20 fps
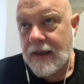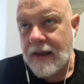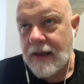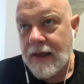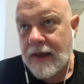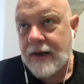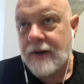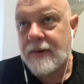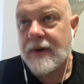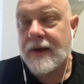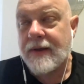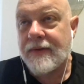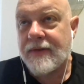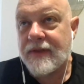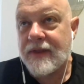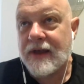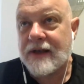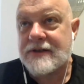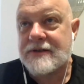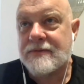Anyway,
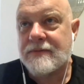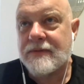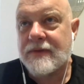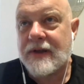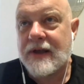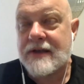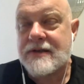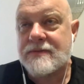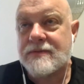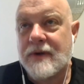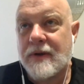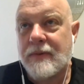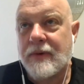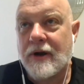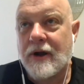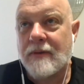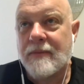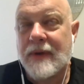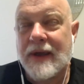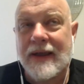that's my
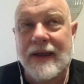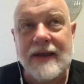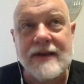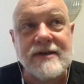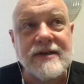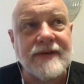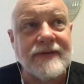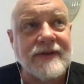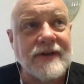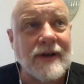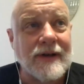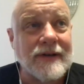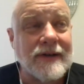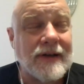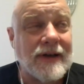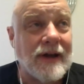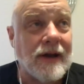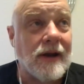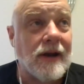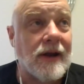problem. I guess I've talked
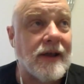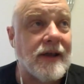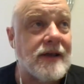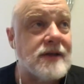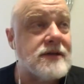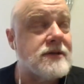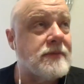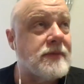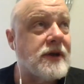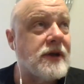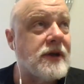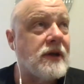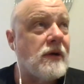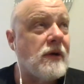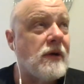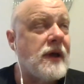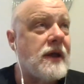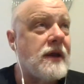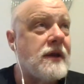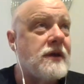it out. I guess I'm gonna go
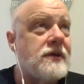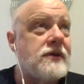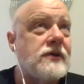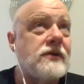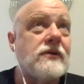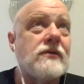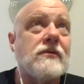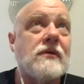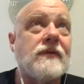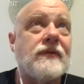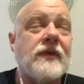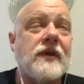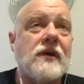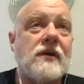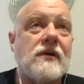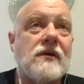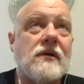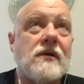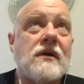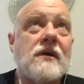ahead and do the
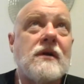review.